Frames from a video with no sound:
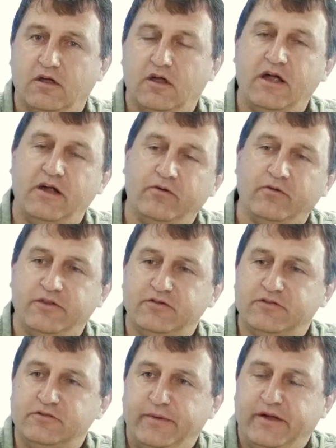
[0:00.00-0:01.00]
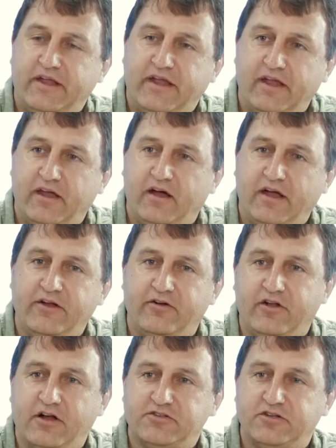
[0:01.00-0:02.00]
All right, well, this has been an
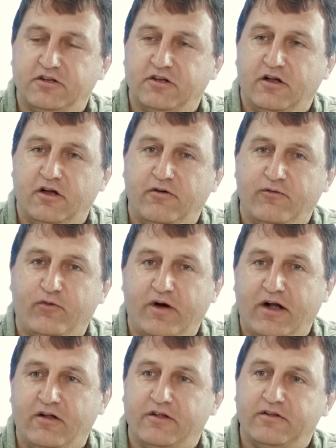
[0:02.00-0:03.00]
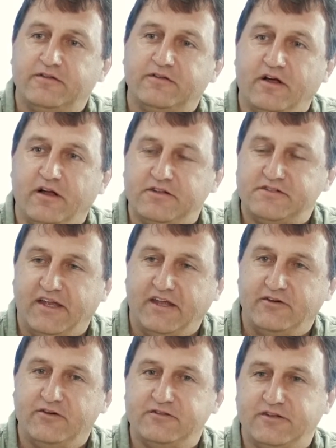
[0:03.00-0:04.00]
introduction of wireless
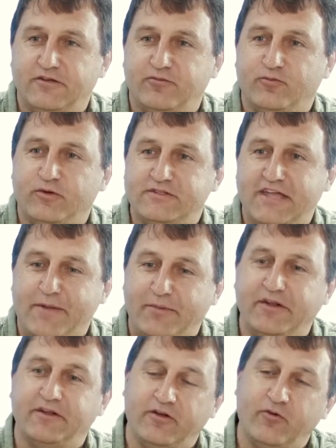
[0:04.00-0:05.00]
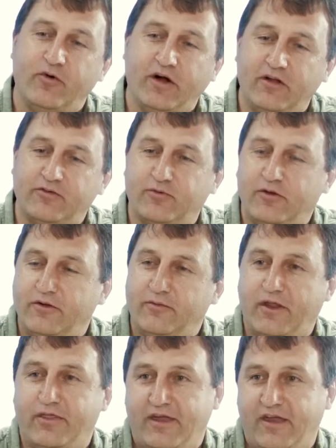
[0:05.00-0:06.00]
standards and what's happening in the wireless world. I
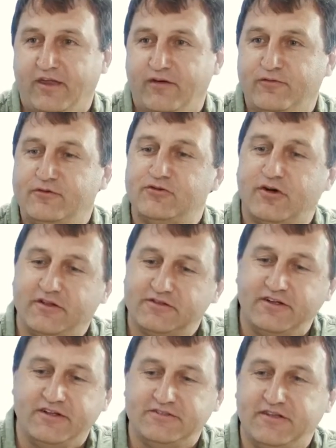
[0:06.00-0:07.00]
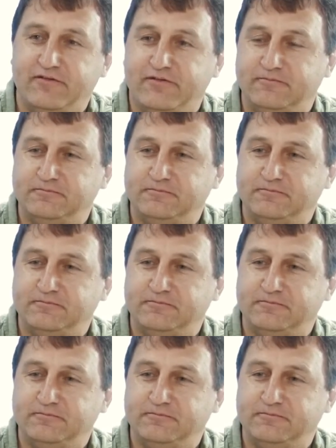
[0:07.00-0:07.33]
want to thank you for joining us today, Steve.